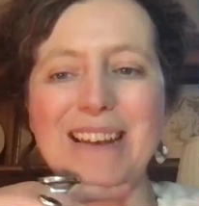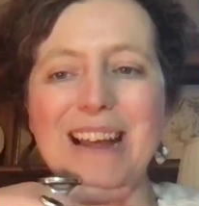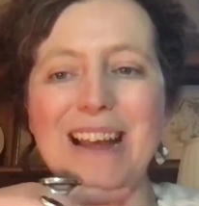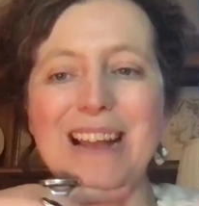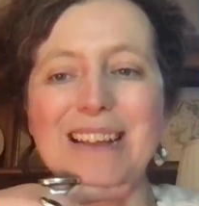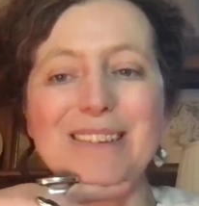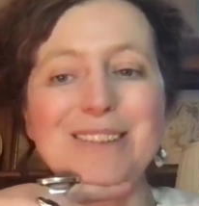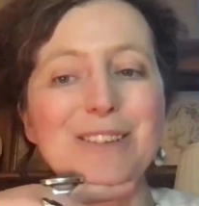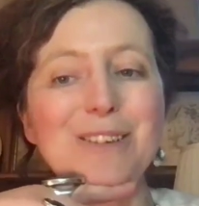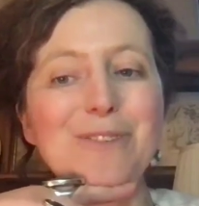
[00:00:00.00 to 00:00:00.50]

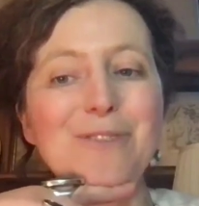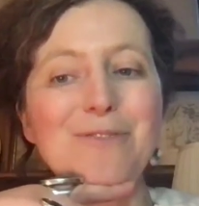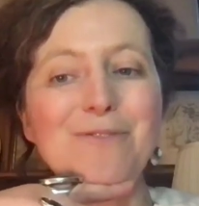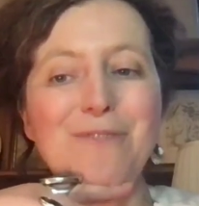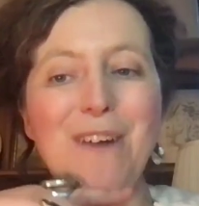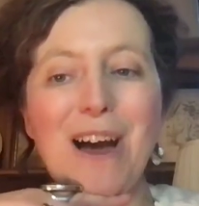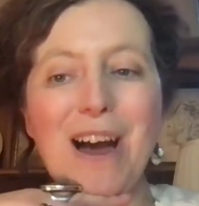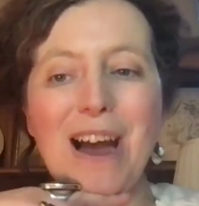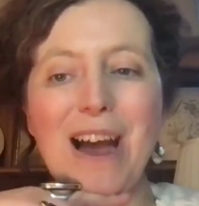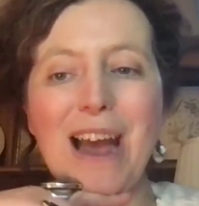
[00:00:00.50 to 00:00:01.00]
until
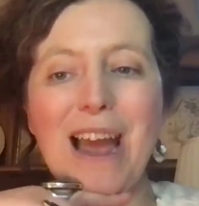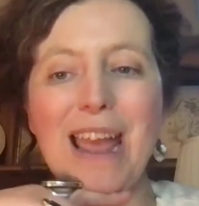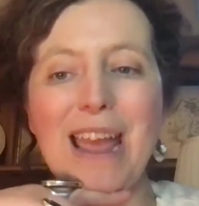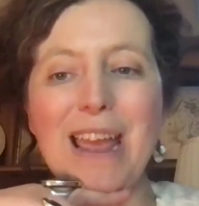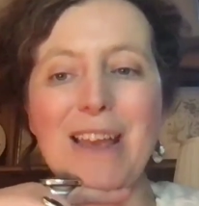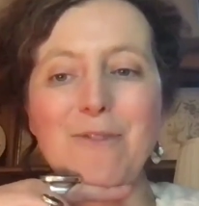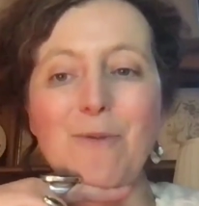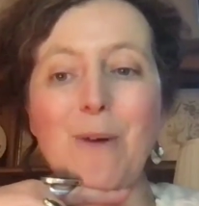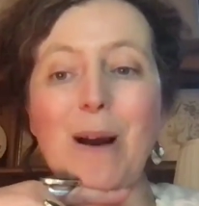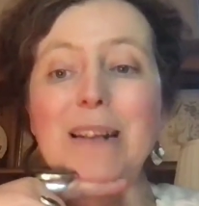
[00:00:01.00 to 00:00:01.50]

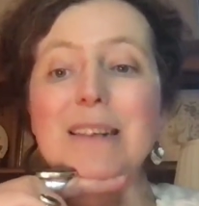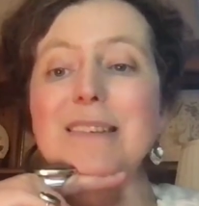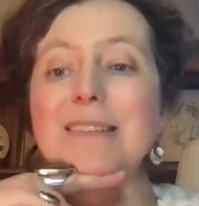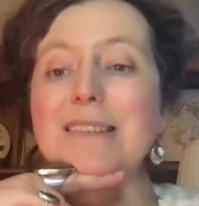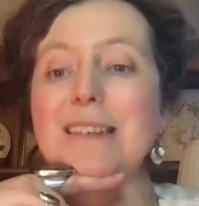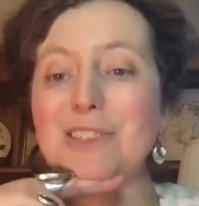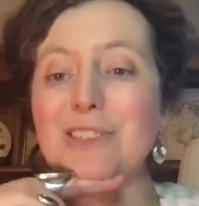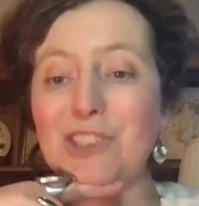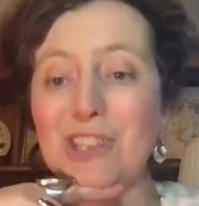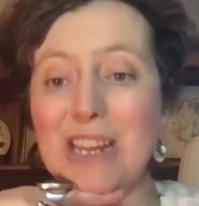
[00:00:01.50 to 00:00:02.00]
5. Wendy
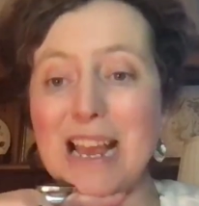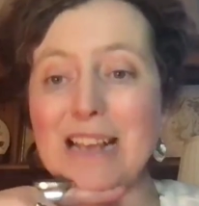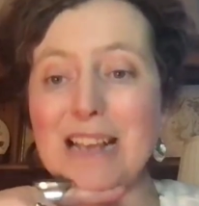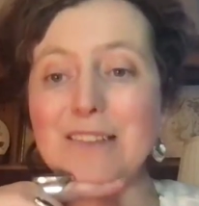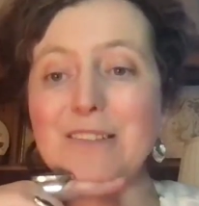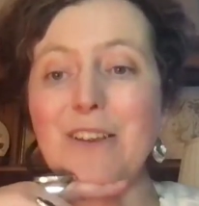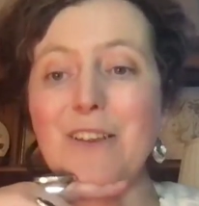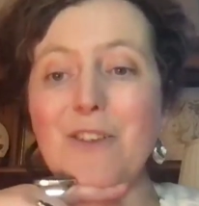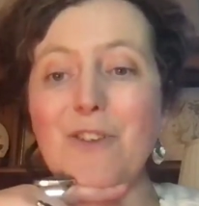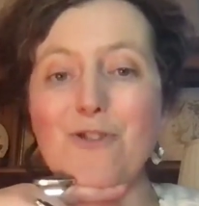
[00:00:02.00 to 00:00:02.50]
says
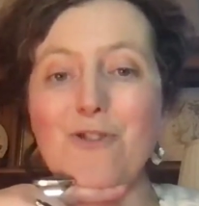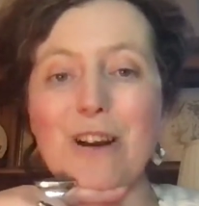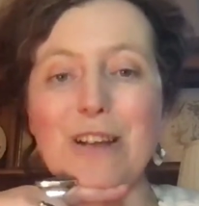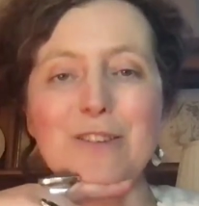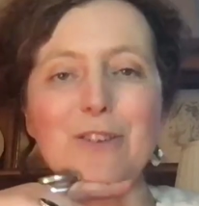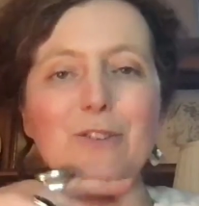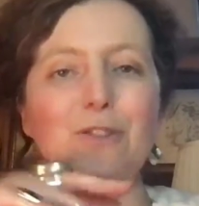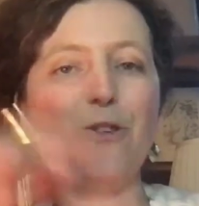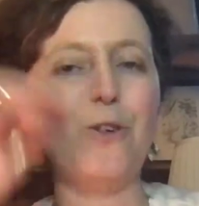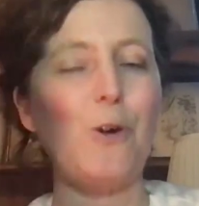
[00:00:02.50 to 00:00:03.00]
yes to the
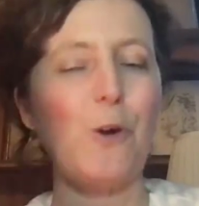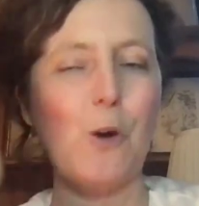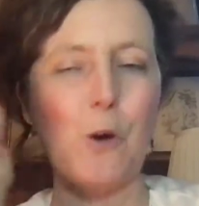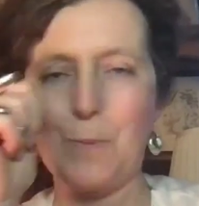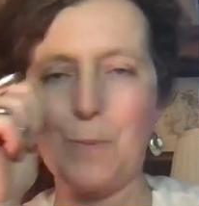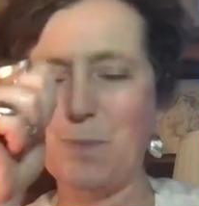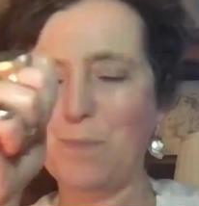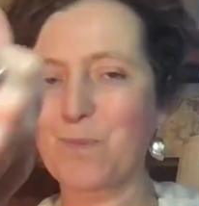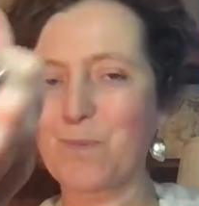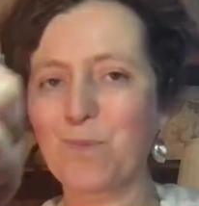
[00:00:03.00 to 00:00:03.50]
dresser tour.
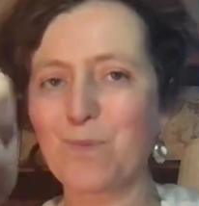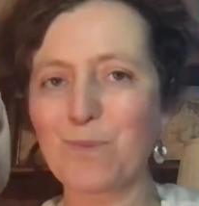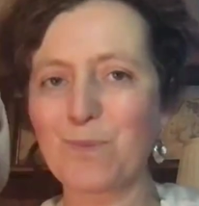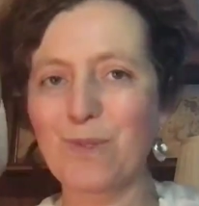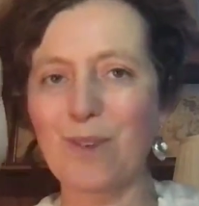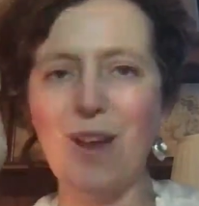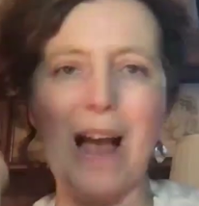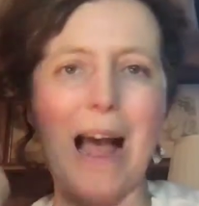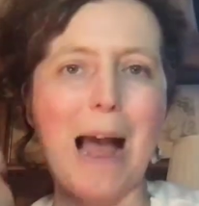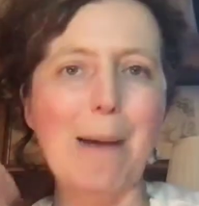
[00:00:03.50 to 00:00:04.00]

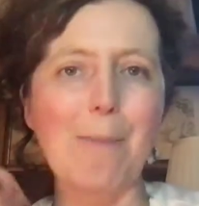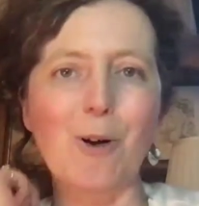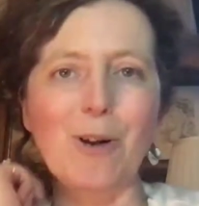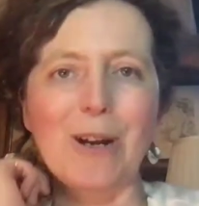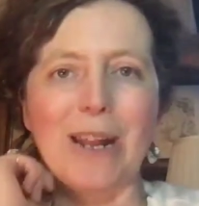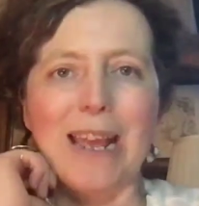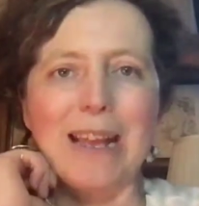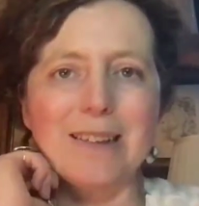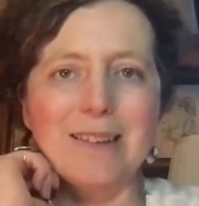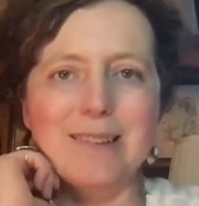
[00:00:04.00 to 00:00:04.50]
I'm
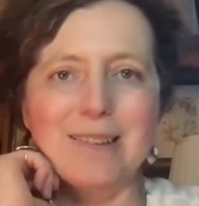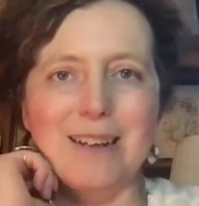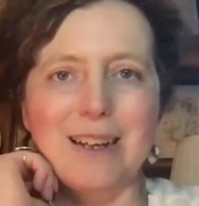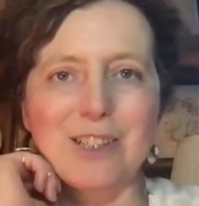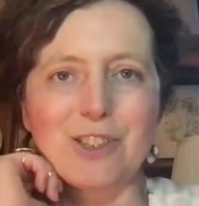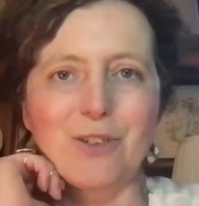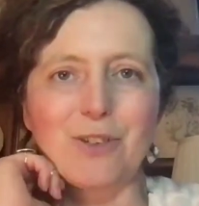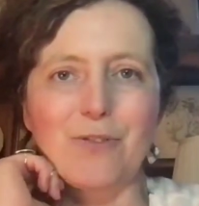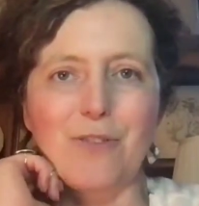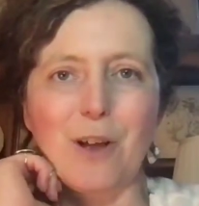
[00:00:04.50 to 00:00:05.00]
on it. I
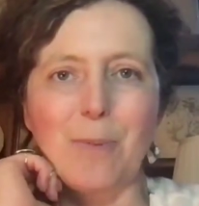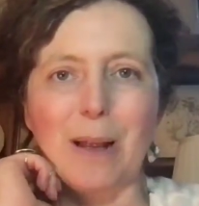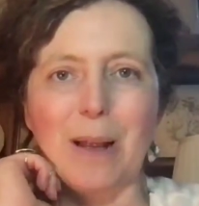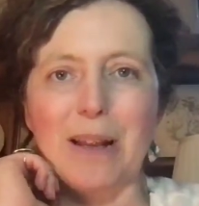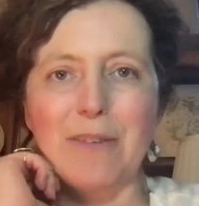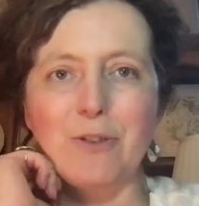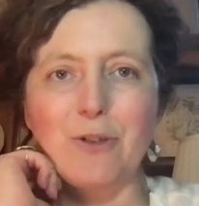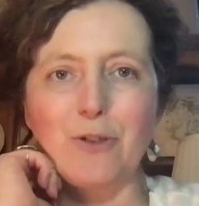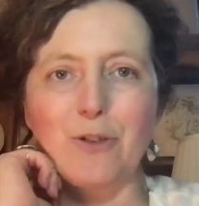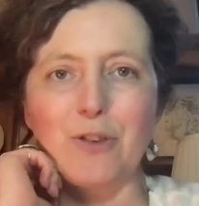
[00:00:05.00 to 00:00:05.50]
shall film
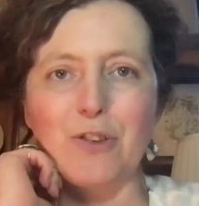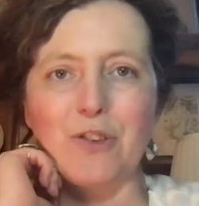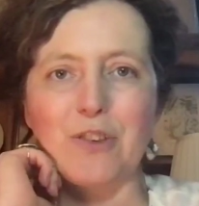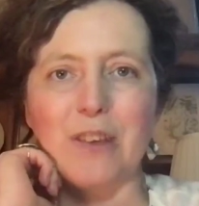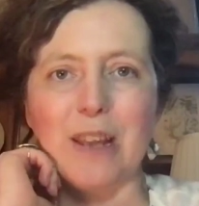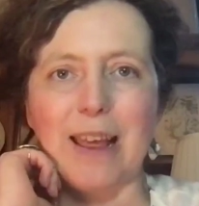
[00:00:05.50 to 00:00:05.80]
after just